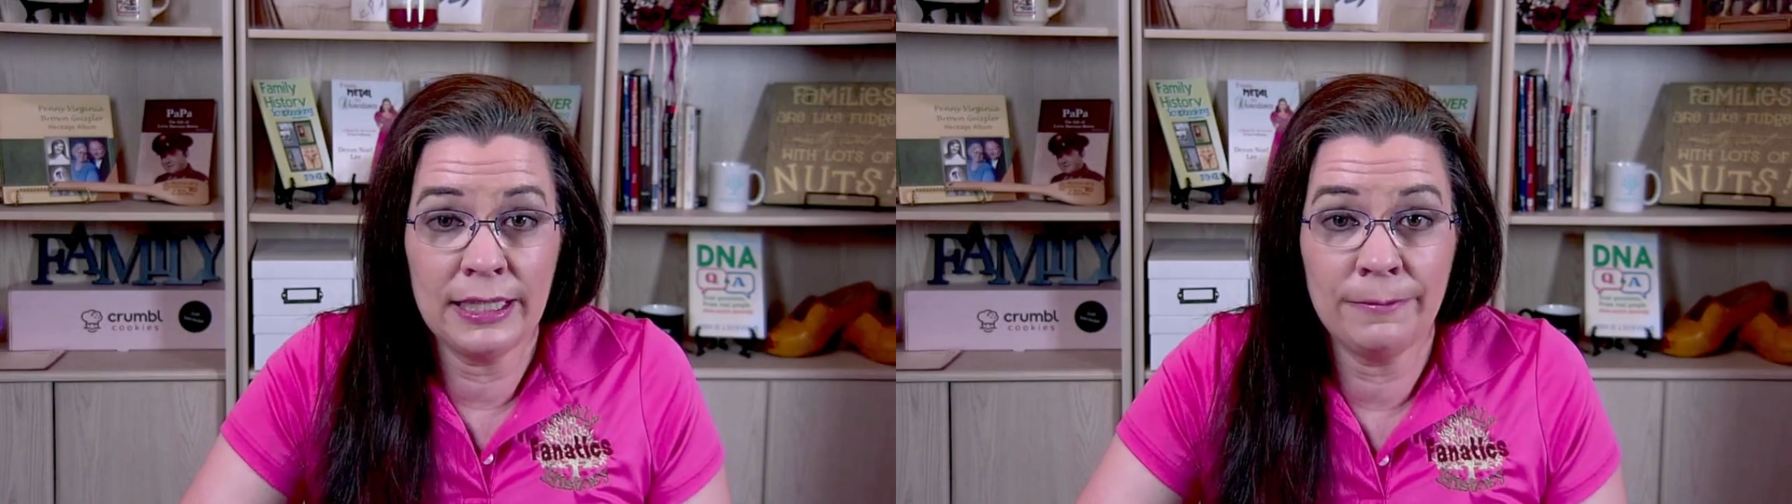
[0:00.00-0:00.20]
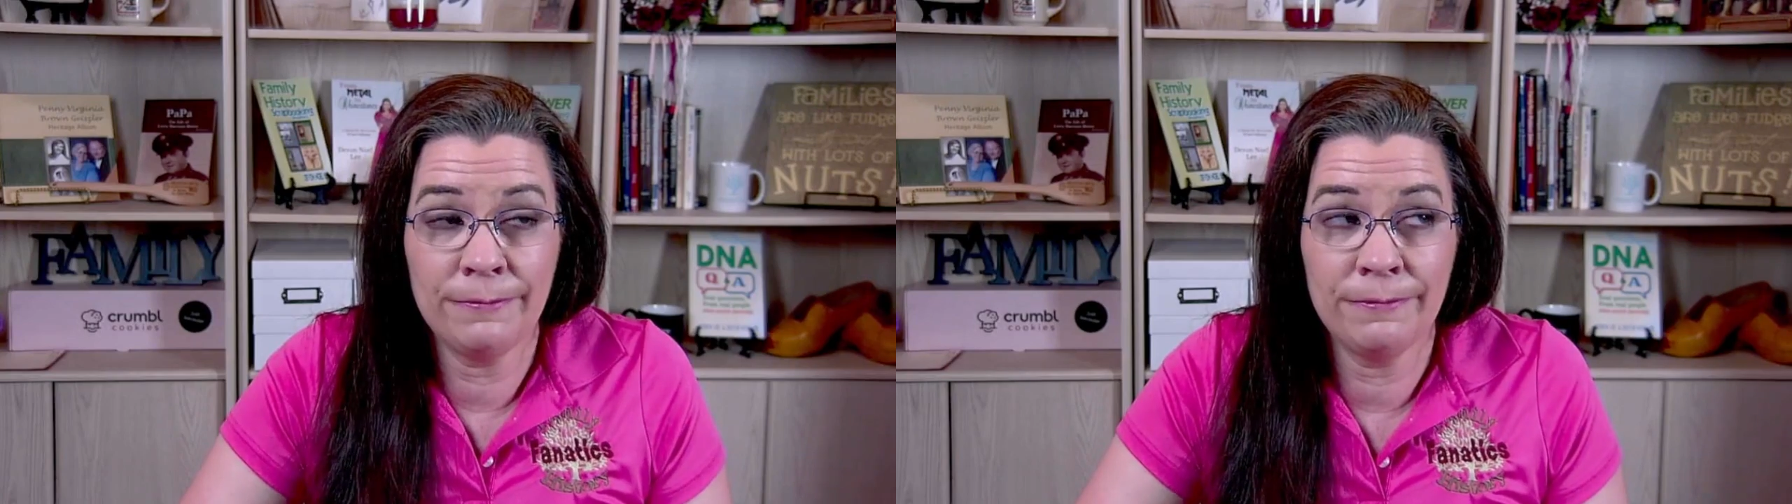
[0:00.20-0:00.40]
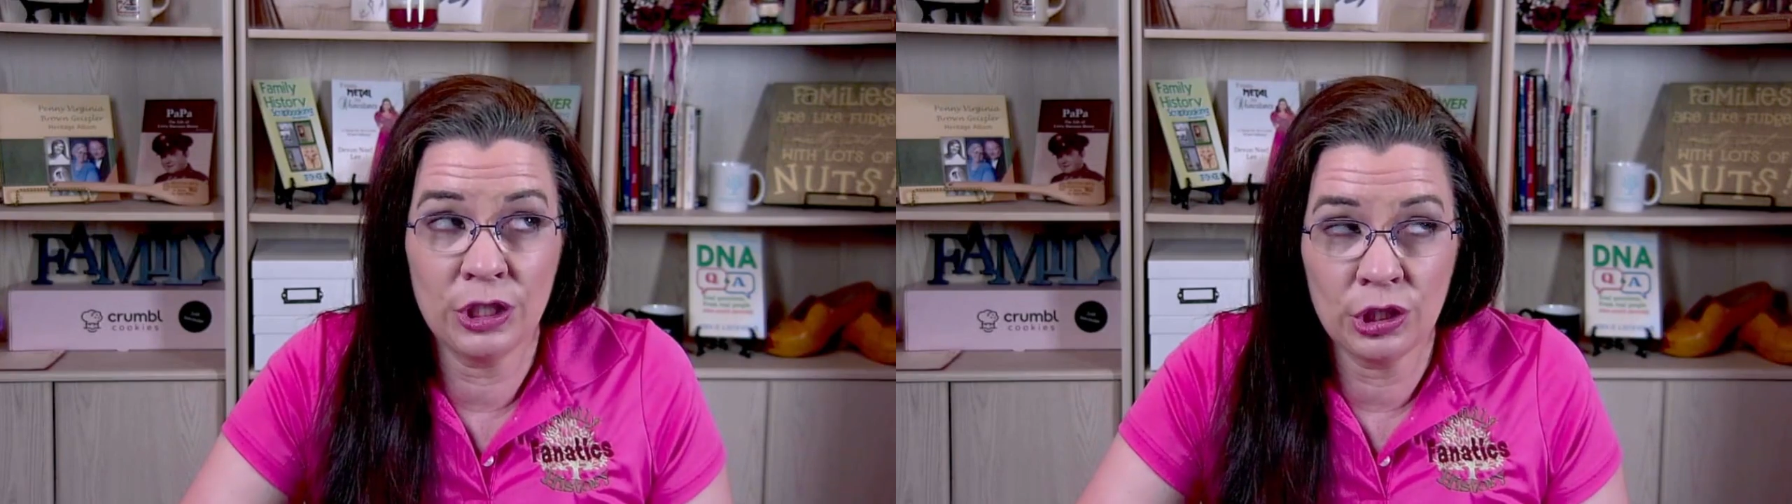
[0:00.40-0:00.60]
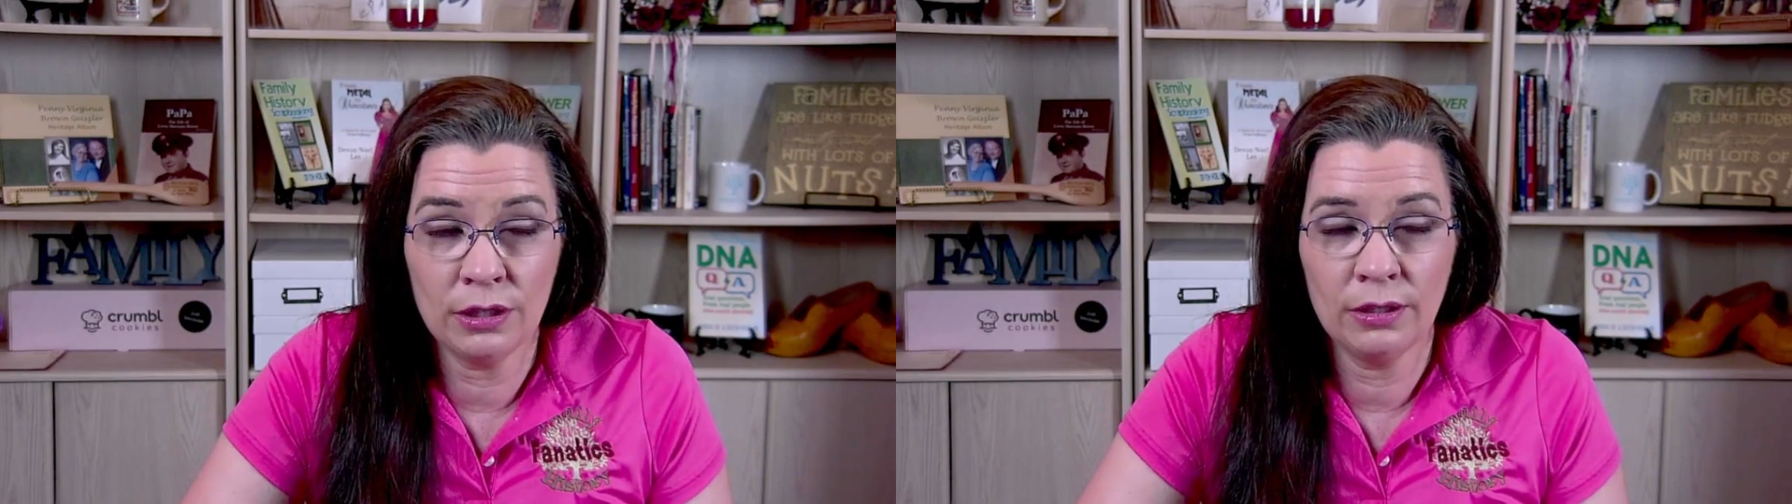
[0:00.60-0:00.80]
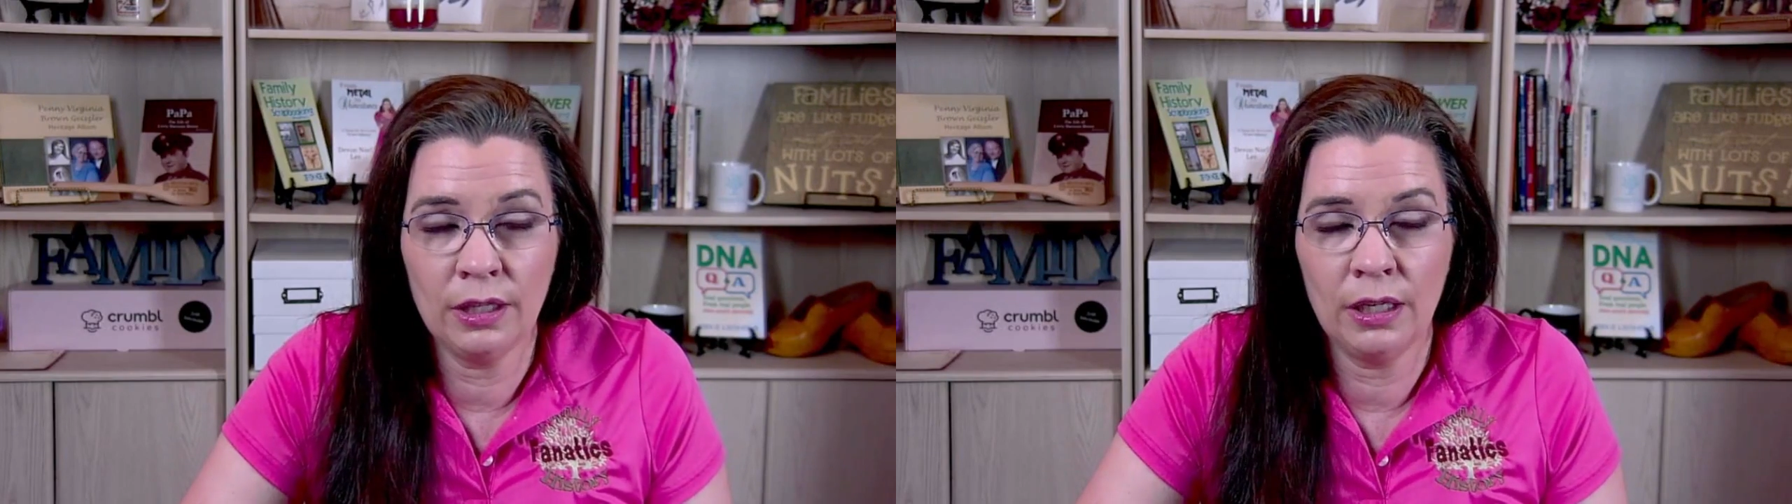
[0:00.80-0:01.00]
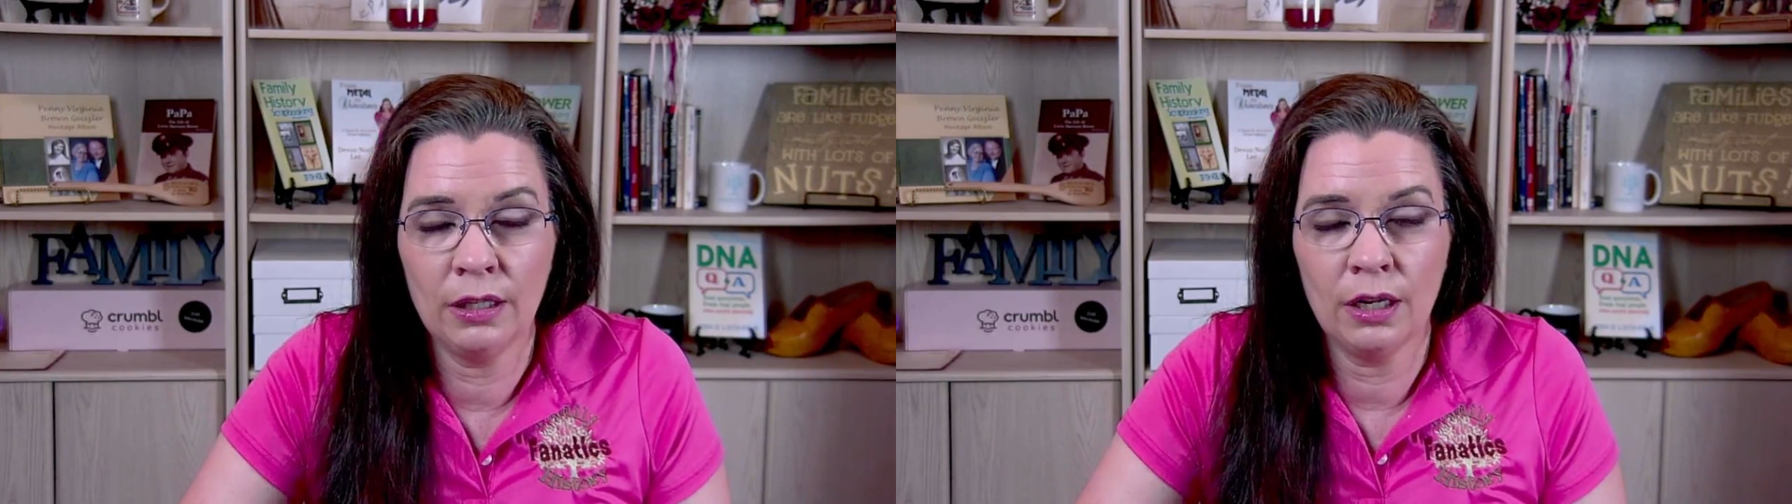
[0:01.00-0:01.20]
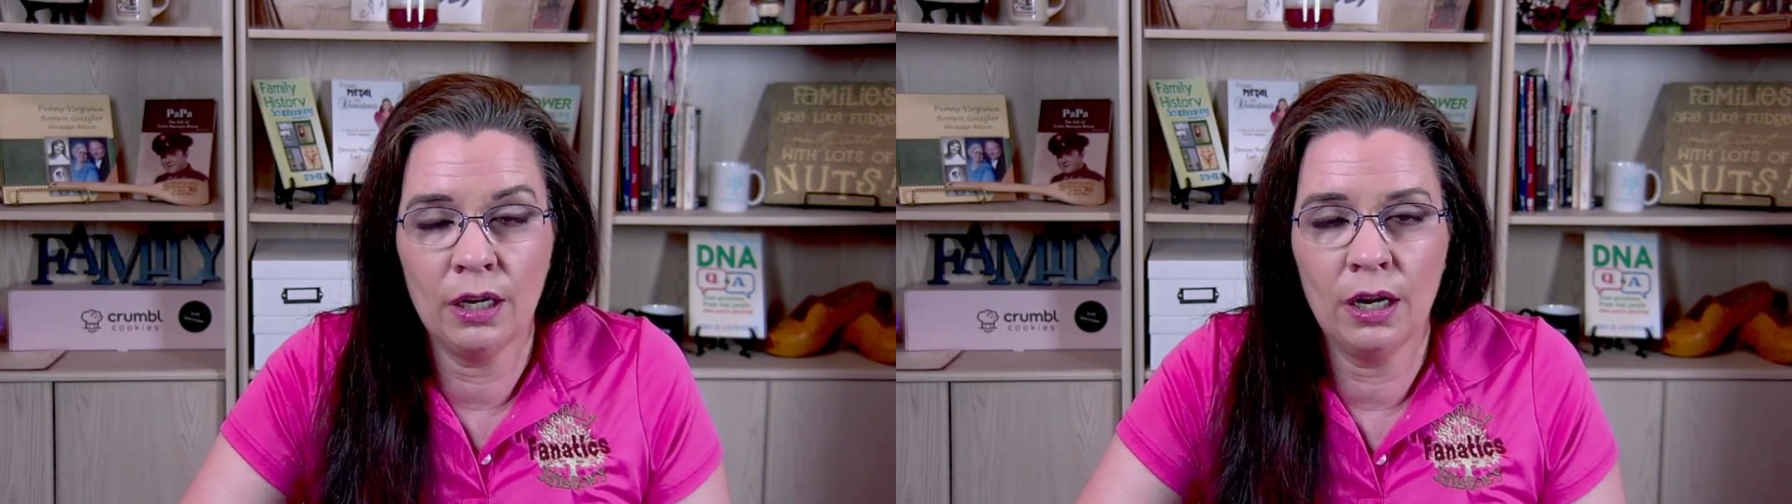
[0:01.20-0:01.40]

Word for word: as efficiently